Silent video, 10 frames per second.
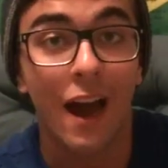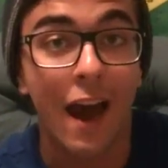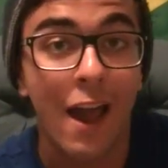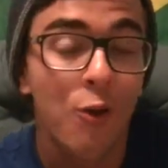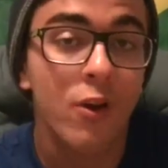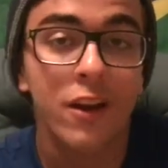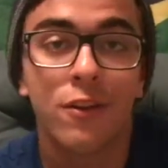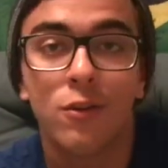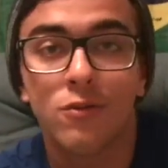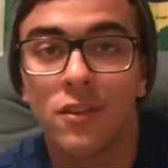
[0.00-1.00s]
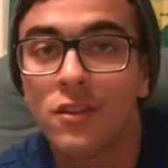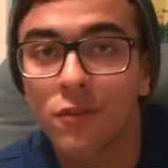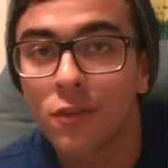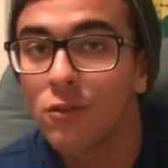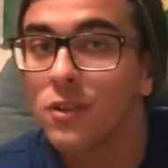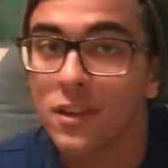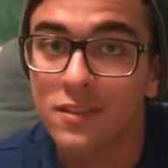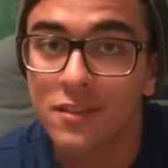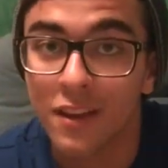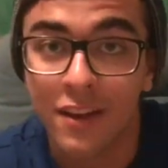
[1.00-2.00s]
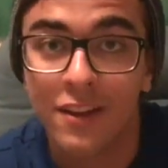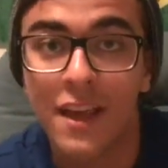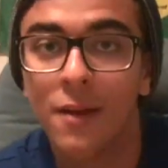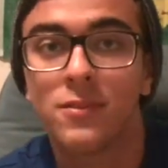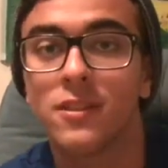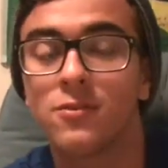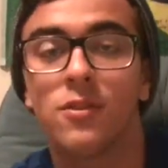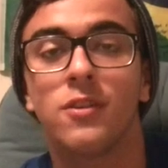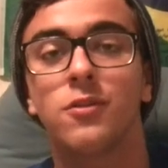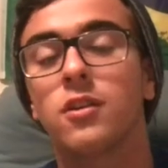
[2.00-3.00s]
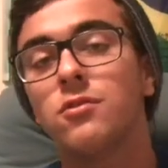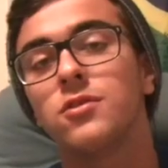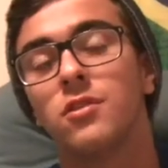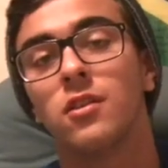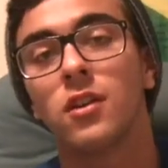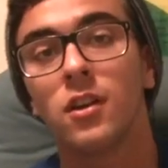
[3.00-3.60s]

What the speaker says: I already know the difficulties in adapting to a new culture